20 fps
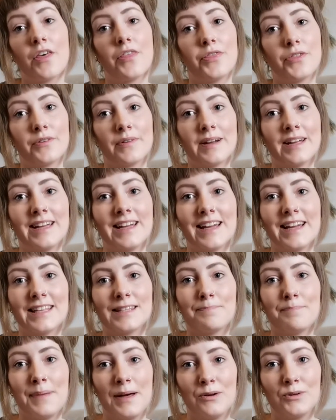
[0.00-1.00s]
3
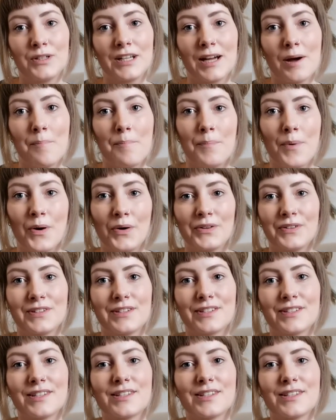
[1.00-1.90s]
is building a bond.